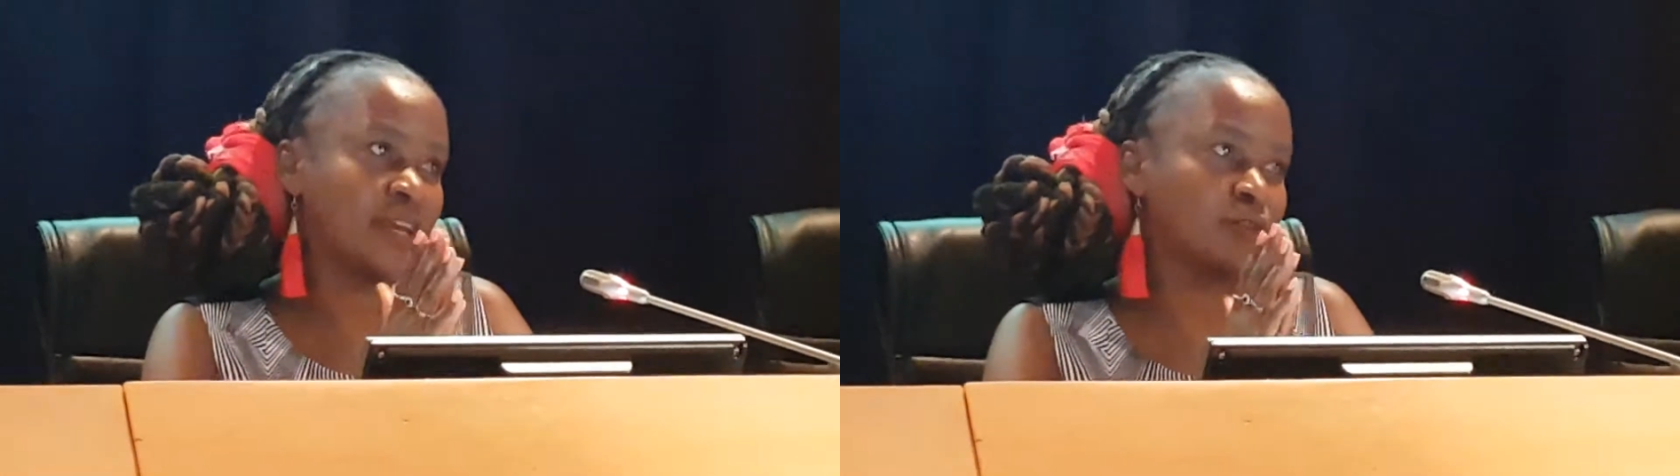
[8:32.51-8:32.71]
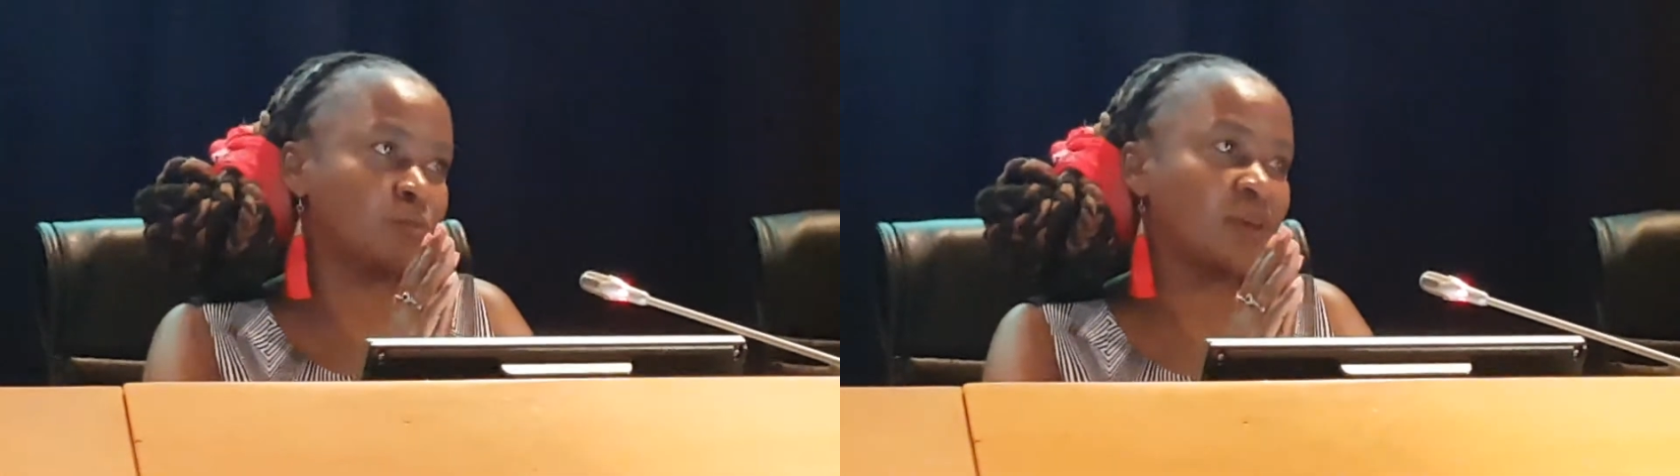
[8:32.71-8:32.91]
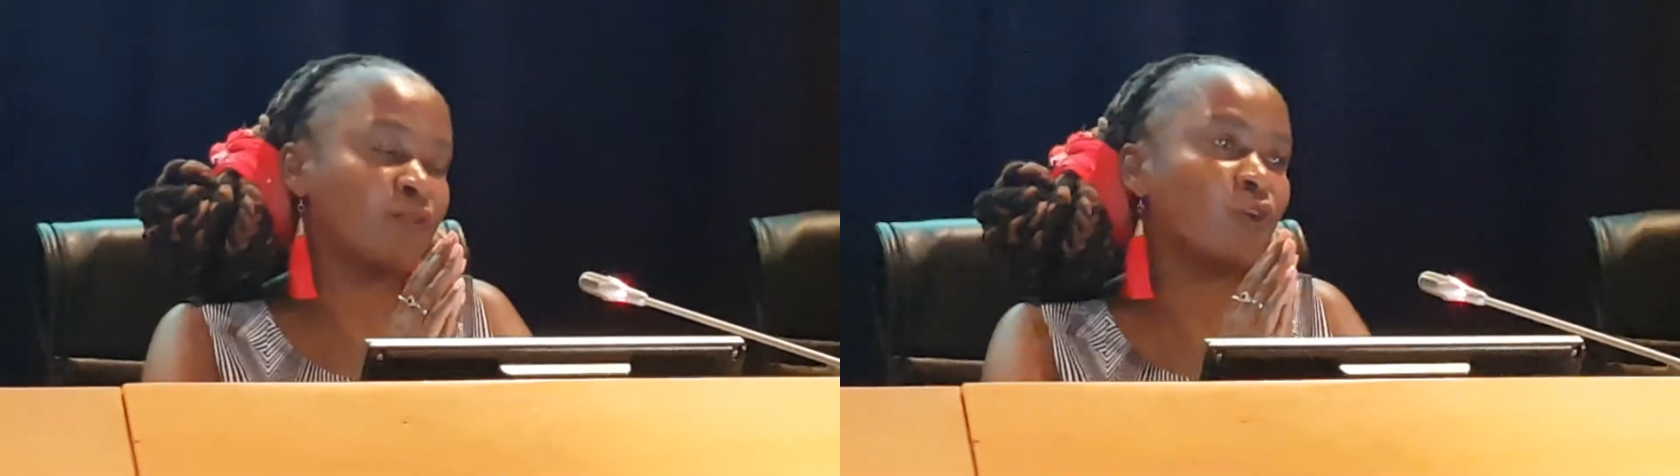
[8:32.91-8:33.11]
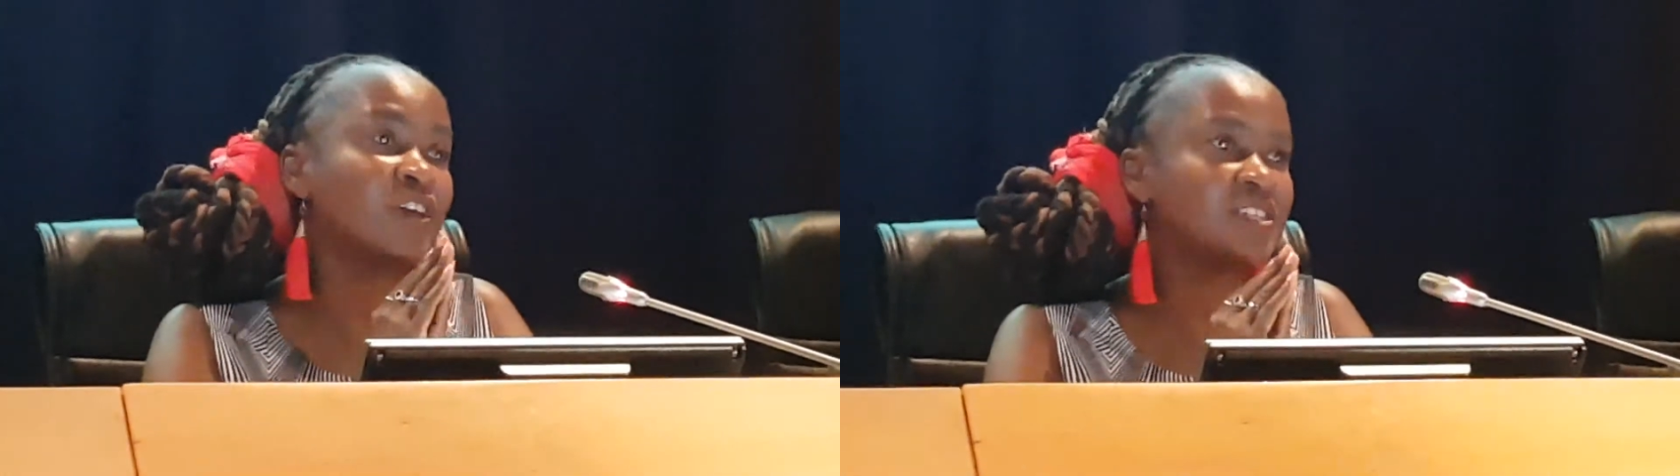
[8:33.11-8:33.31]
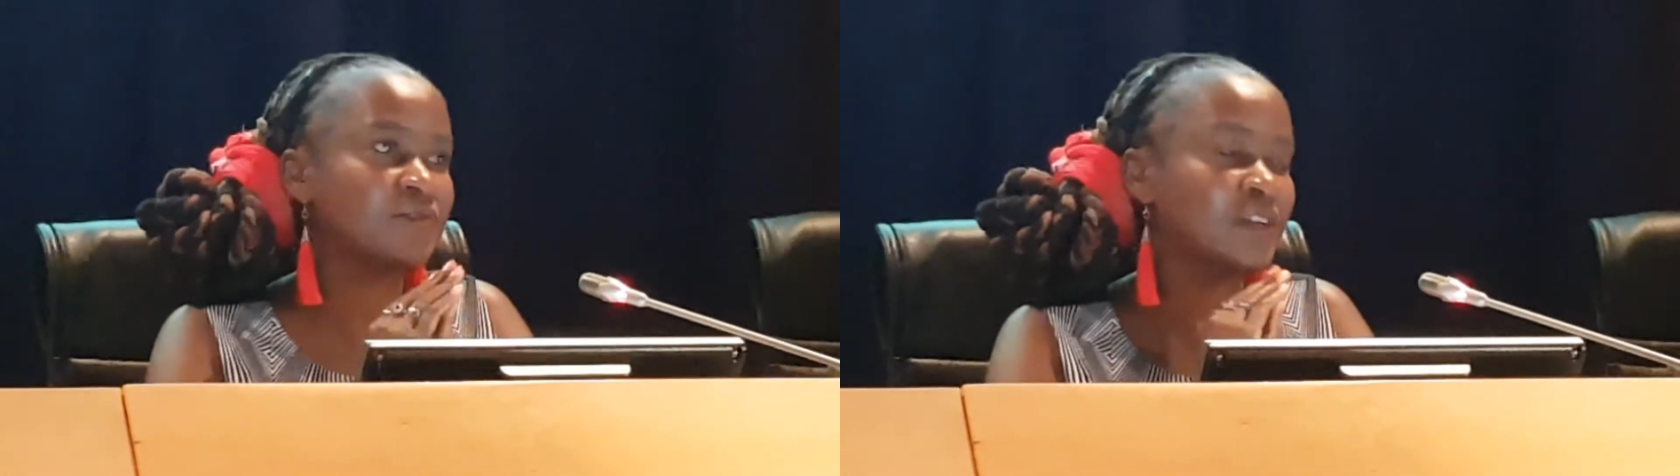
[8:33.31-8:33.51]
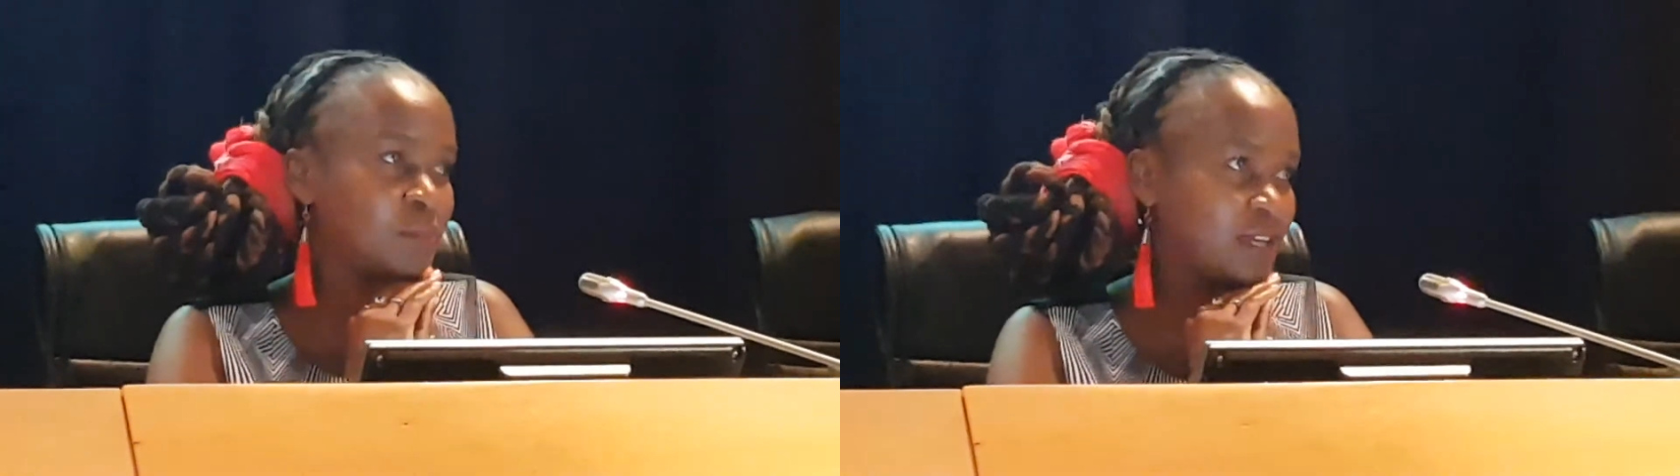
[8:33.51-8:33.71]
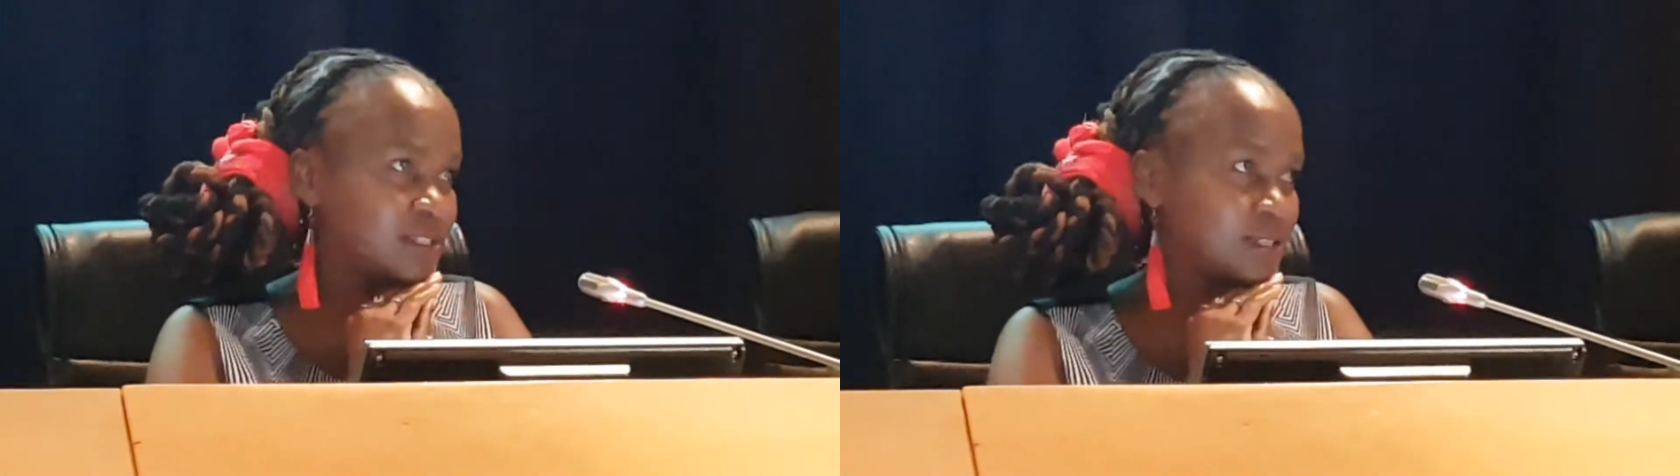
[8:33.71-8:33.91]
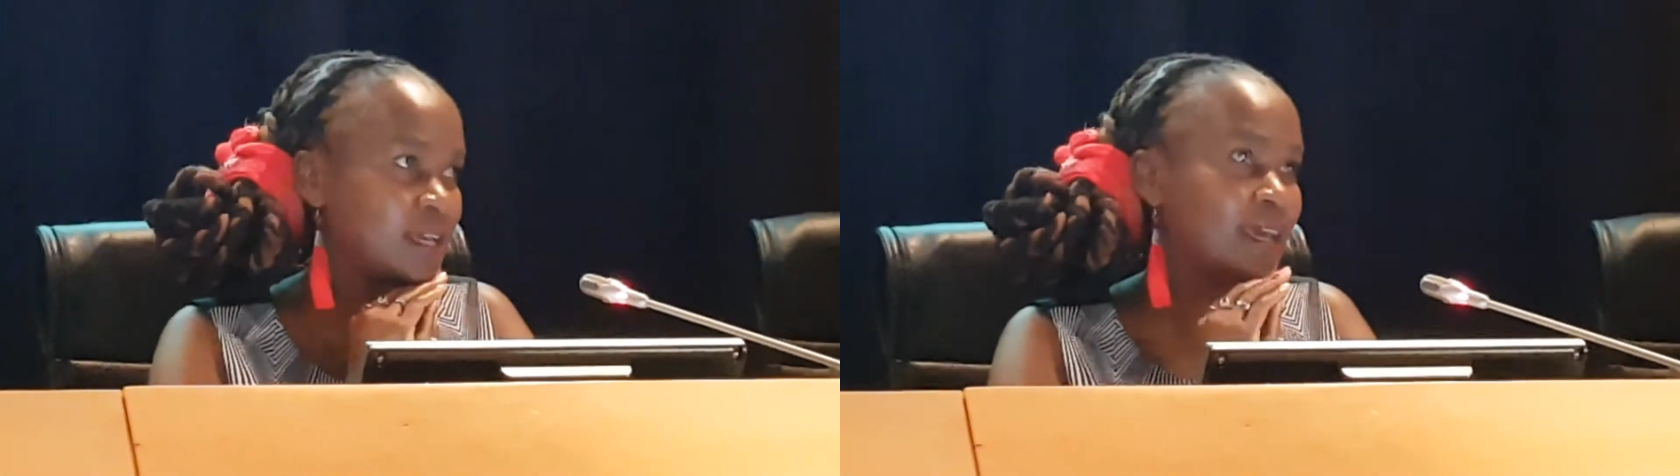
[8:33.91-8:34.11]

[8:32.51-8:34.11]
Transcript: had to pay for in different places.